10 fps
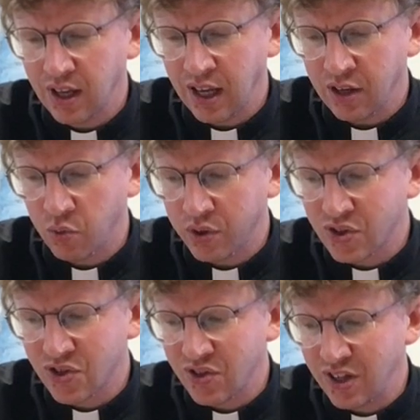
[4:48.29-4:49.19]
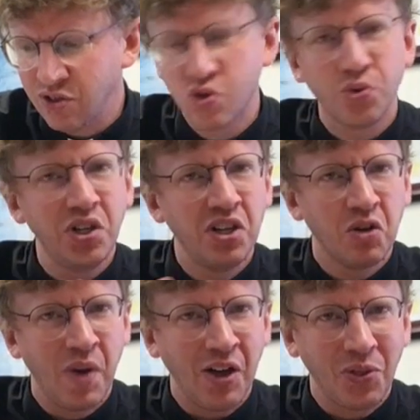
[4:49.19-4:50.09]
and what's intriguing
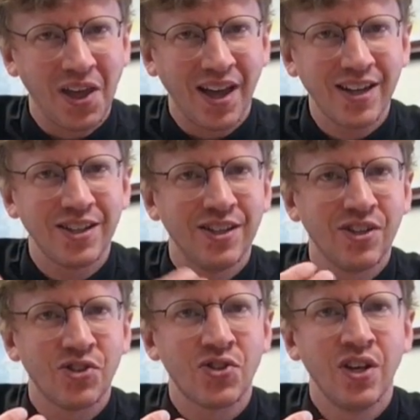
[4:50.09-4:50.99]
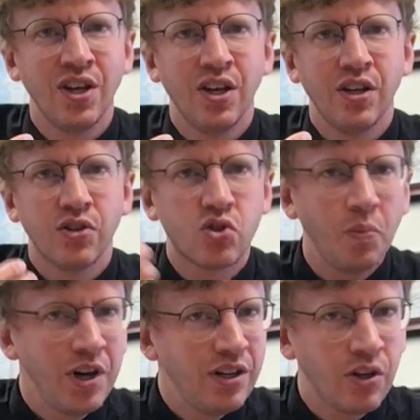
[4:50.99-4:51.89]
about that is so
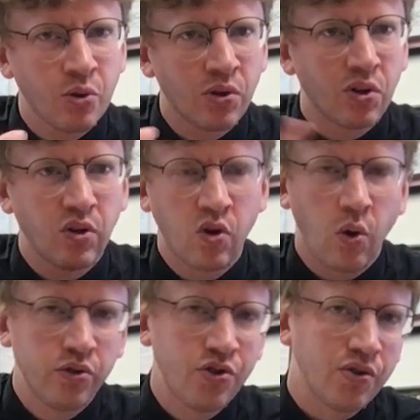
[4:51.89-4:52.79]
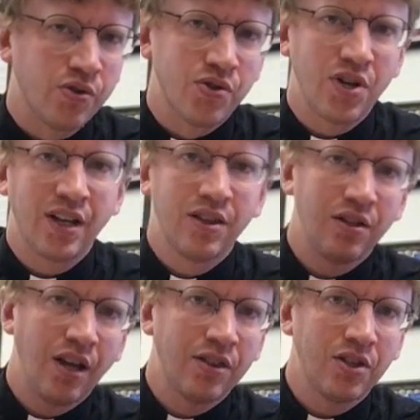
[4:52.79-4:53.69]
many other cultures at
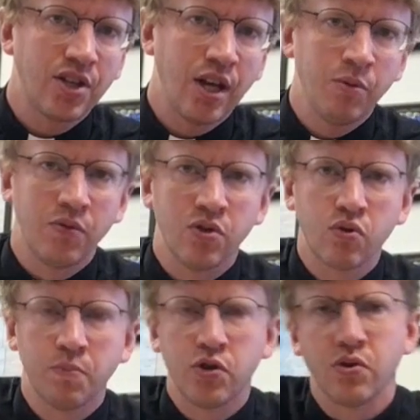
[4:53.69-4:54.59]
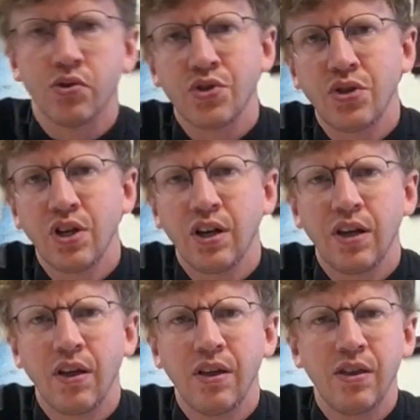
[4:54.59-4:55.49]
the at the time of the scriptures,
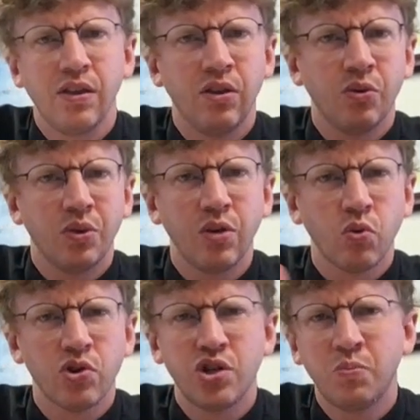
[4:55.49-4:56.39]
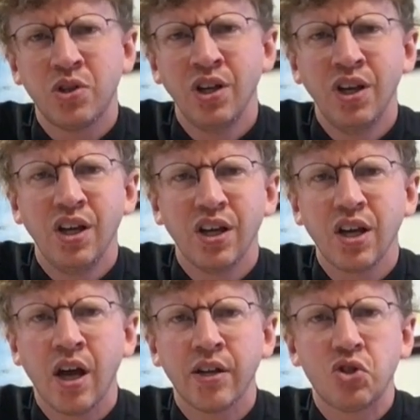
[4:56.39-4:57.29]
you know, they worshipped
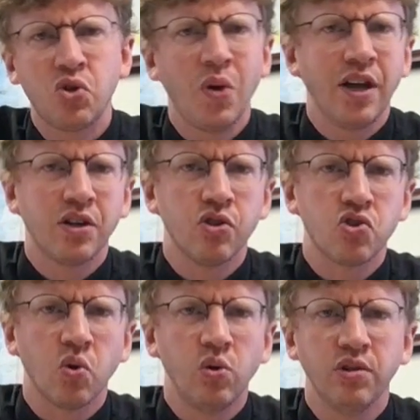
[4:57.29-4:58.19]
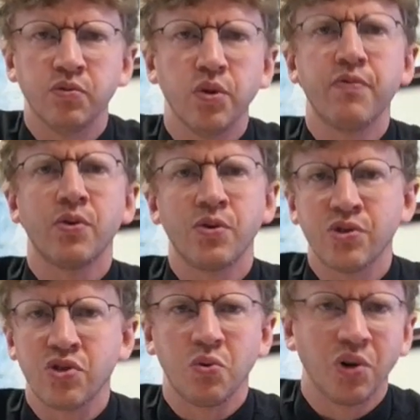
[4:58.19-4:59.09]
gods who had control of
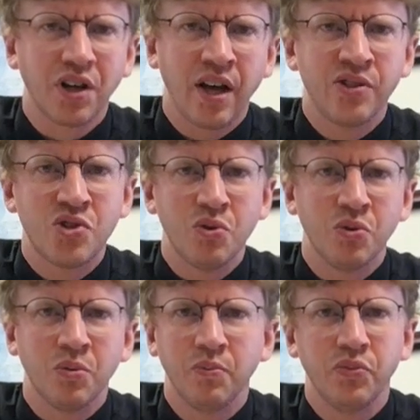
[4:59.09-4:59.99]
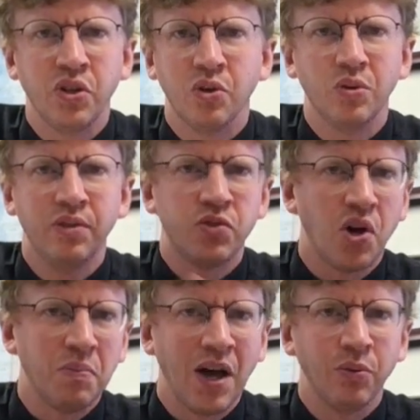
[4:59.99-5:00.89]
rivers, or gods who you know lived
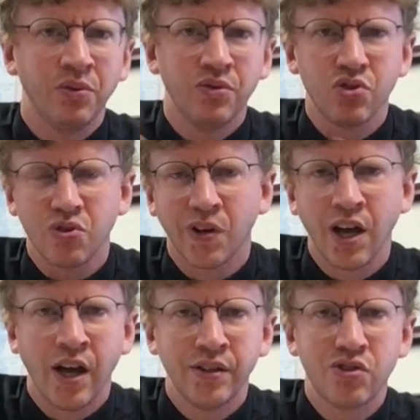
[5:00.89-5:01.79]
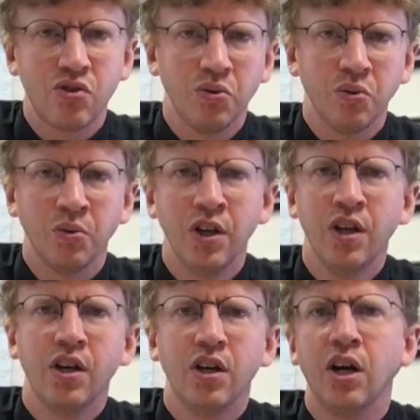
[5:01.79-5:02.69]
on mountains, or gods who
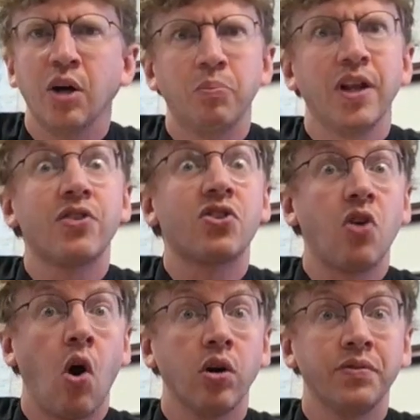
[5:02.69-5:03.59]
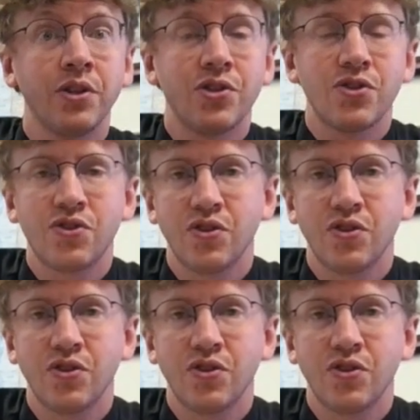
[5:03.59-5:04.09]
uh, blessed harvests